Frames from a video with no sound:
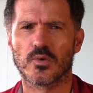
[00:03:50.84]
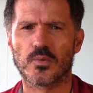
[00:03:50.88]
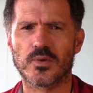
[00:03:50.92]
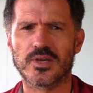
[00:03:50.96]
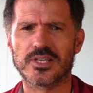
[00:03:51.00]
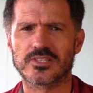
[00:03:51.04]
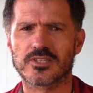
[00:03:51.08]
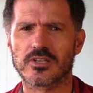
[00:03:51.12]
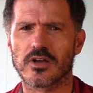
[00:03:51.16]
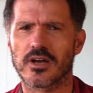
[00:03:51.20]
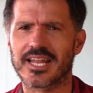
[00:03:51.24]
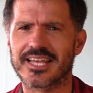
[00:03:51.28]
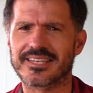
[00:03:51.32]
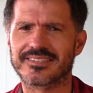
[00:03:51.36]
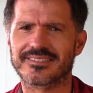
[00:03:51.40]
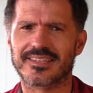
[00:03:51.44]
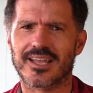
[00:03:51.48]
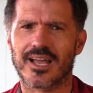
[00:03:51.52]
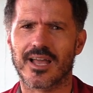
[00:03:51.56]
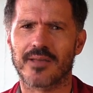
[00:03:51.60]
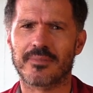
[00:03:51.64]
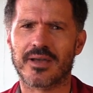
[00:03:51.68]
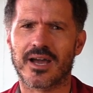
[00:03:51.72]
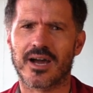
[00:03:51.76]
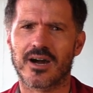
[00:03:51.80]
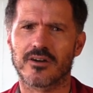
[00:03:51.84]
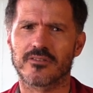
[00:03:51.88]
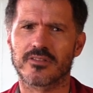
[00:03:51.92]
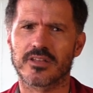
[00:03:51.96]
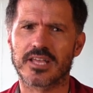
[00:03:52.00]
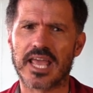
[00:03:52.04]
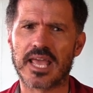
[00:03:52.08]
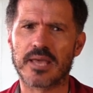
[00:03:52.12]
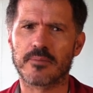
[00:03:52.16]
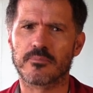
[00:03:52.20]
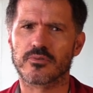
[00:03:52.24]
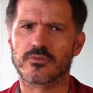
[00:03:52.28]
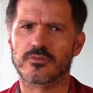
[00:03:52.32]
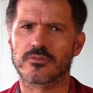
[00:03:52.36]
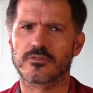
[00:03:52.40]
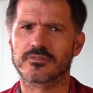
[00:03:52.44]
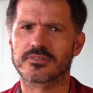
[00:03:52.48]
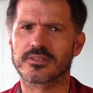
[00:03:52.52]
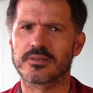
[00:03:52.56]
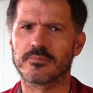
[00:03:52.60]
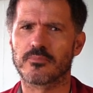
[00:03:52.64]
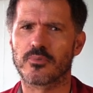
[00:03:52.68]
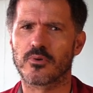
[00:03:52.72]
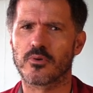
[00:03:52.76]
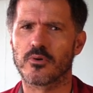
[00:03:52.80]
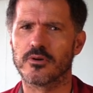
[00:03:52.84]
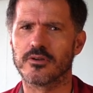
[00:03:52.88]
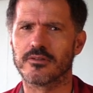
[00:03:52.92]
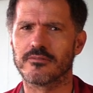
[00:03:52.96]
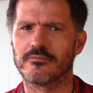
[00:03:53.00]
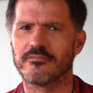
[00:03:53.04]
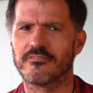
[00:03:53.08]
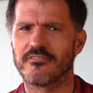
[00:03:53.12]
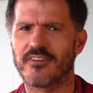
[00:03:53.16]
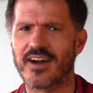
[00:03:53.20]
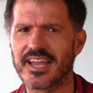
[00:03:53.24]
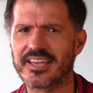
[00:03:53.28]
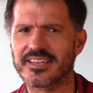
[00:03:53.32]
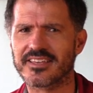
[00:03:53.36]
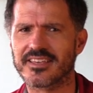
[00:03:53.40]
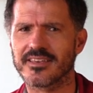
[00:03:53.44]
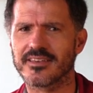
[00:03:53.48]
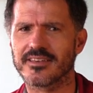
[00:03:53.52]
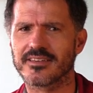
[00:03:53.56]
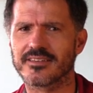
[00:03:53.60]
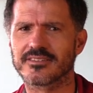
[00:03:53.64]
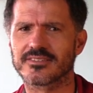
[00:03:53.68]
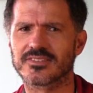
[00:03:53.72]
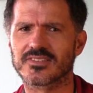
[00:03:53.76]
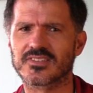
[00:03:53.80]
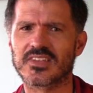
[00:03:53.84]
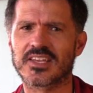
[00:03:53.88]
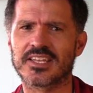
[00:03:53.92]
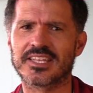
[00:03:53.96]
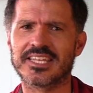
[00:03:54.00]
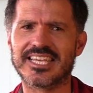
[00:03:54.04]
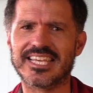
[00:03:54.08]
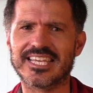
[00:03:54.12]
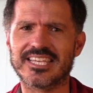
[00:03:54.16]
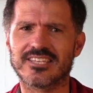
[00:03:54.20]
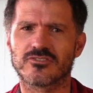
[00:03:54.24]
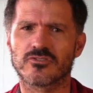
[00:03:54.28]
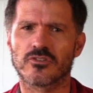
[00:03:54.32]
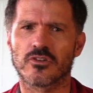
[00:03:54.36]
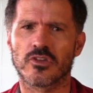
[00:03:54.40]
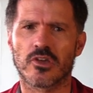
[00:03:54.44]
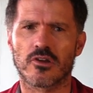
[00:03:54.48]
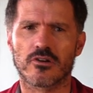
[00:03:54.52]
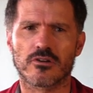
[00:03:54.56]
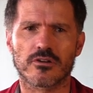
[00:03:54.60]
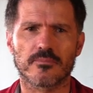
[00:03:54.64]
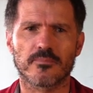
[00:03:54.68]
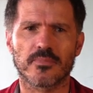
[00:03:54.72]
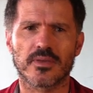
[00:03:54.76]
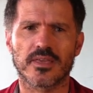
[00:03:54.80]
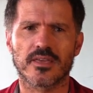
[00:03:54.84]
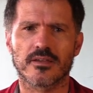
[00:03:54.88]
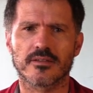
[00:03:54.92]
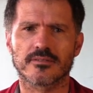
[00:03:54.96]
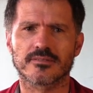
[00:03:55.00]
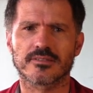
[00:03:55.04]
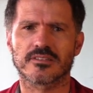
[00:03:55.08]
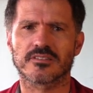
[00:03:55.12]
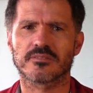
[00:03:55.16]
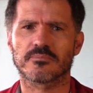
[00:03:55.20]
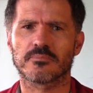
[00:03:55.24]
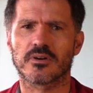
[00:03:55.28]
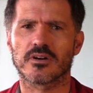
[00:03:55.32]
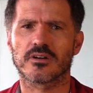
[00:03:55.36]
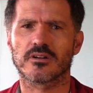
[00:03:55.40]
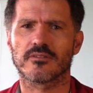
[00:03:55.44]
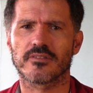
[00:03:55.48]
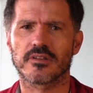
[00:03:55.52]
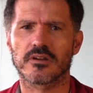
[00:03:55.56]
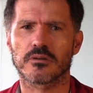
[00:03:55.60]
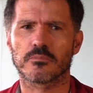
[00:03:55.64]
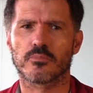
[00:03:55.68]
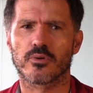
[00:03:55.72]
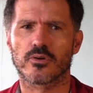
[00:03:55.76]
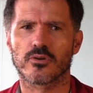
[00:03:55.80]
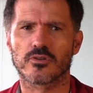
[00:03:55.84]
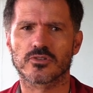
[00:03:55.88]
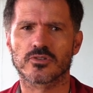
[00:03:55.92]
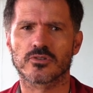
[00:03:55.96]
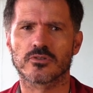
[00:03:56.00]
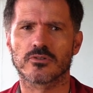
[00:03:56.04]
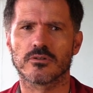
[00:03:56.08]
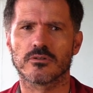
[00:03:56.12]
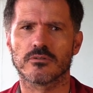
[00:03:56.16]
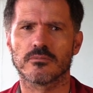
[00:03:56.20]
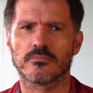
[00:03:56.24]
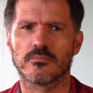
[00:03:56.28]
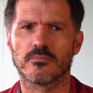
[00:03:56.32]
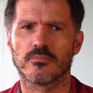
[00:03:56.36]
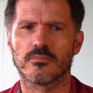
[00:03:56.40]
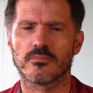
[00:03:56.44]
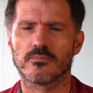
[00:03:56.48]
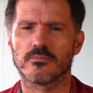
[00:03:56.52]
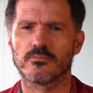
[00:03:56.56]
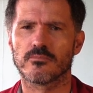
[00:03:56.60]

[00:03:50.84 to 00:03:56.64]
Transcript: We saw last time how the emperors employed Vikings and Eastern Europeans as part of their personal